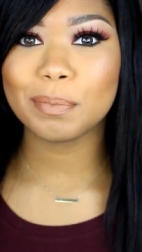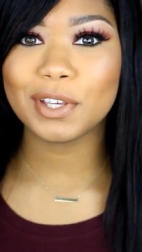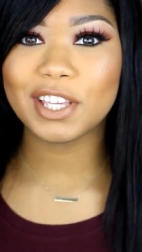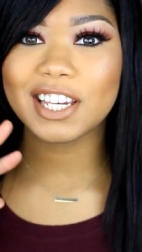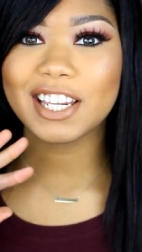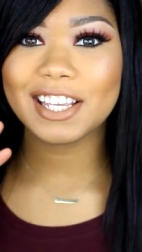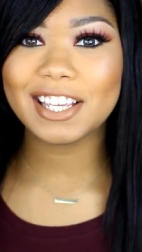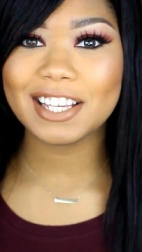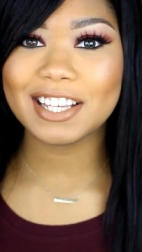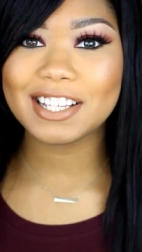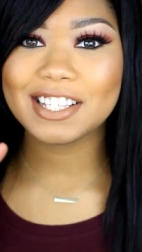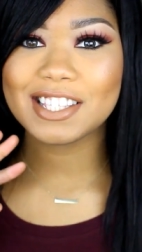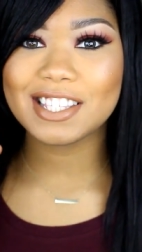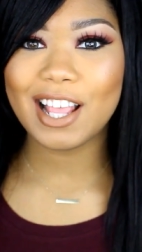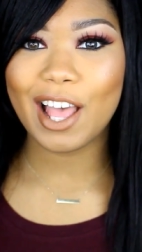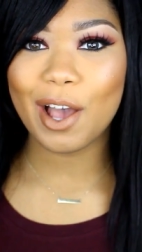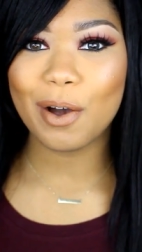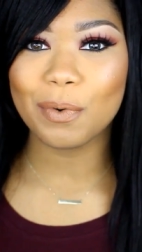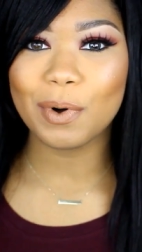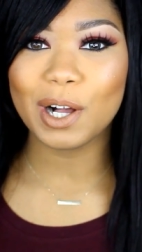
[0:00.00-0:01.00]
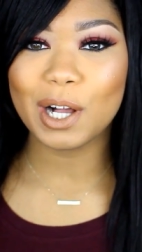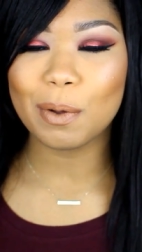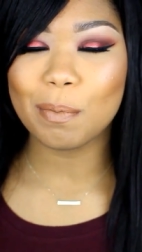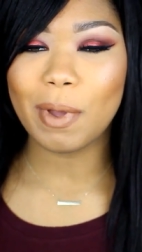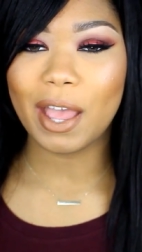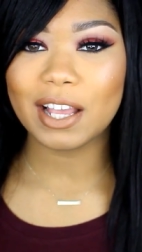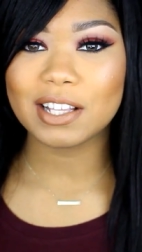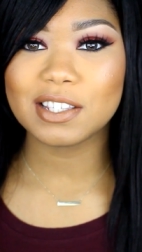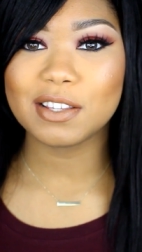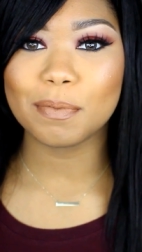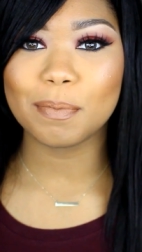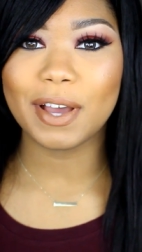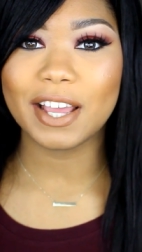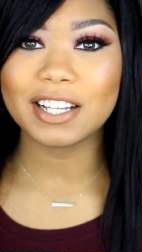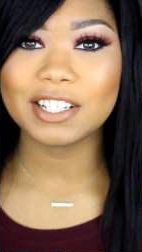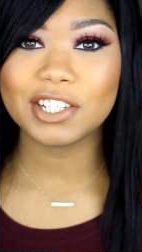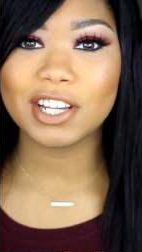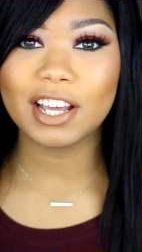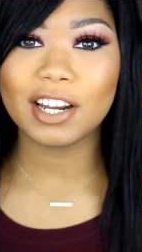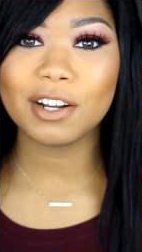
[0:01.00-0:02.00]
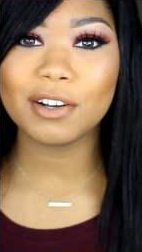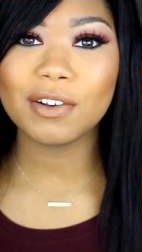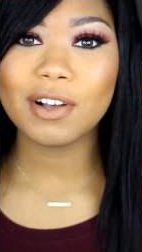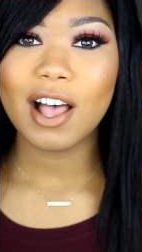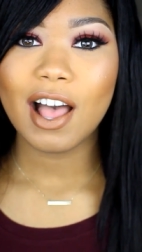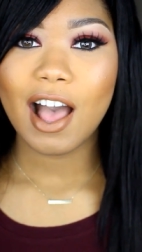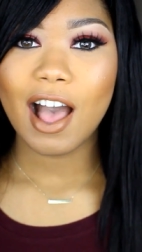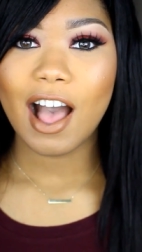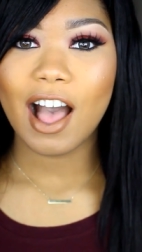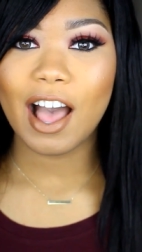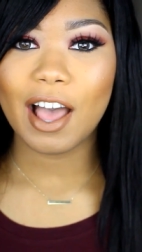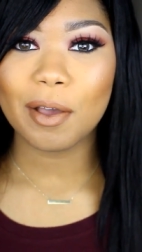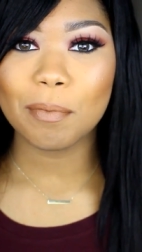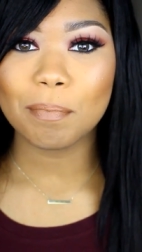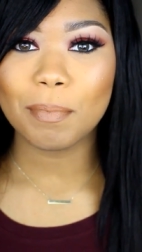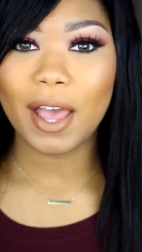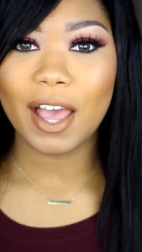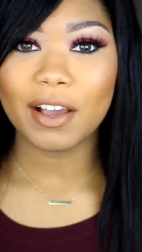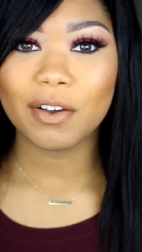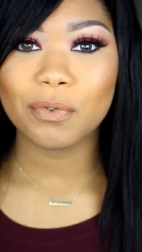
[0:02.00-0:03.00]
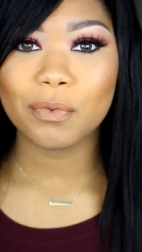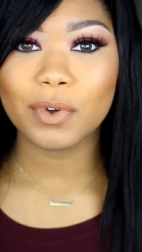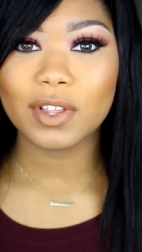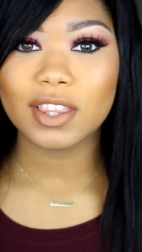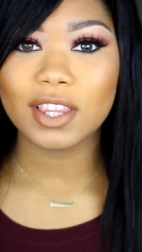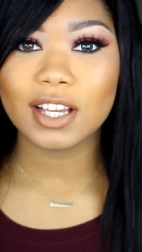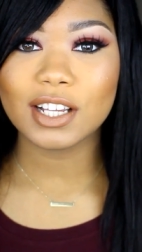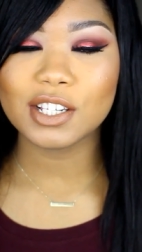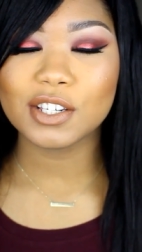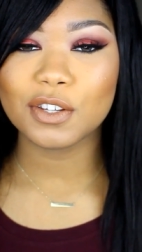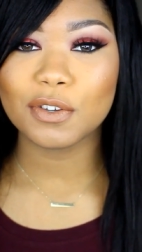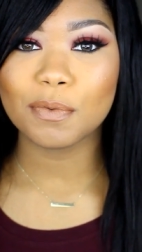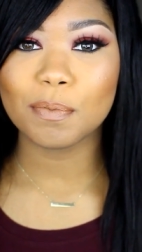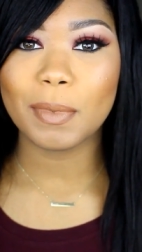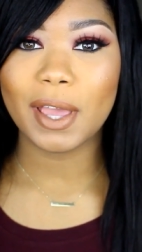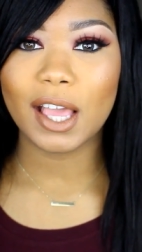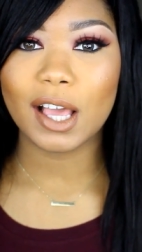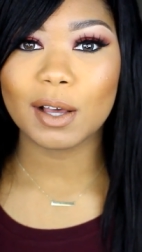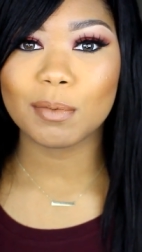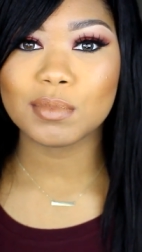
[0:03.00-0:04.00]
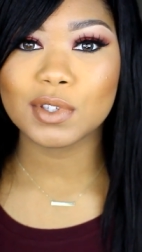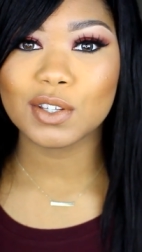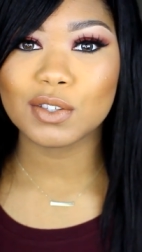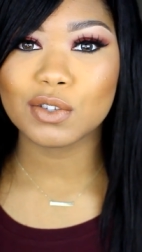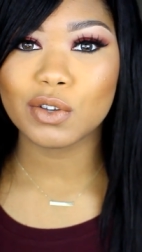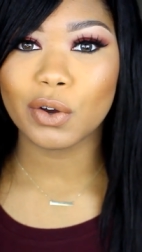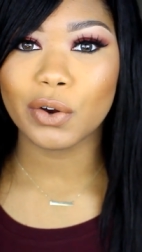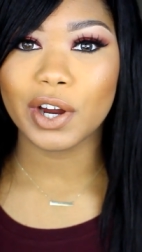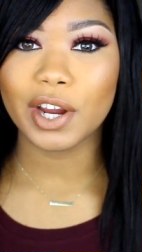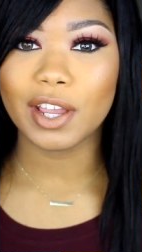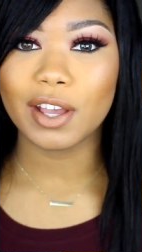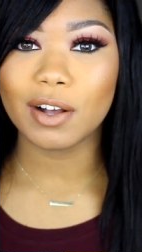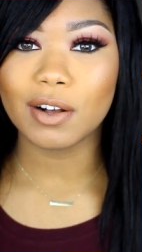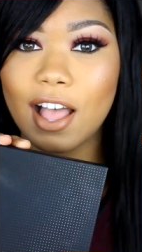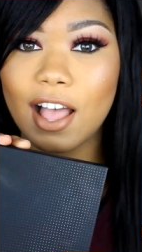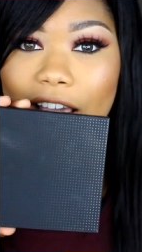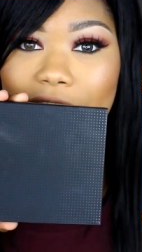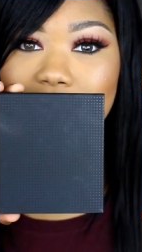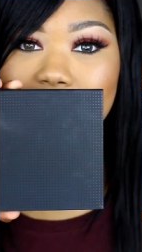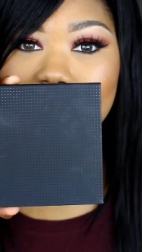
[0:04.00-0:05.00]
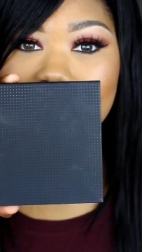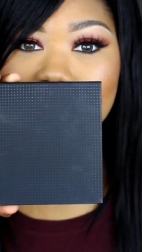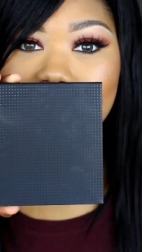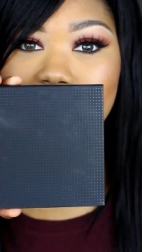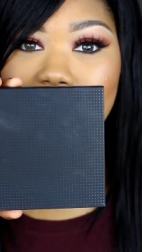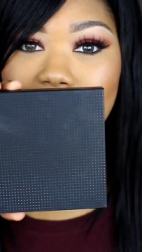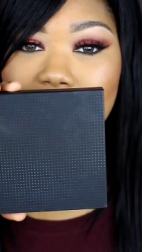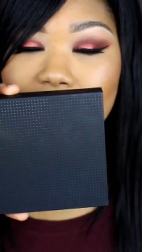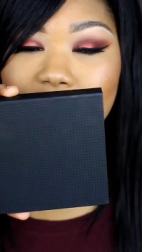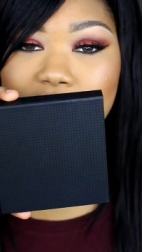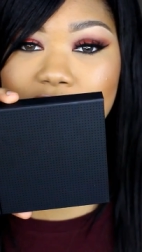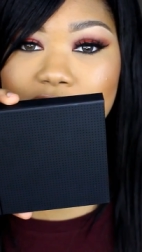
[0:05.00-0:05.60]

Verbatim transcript: beauties and welcome back to my channel. I'm back with a new makeup tutorial. I got the Deck of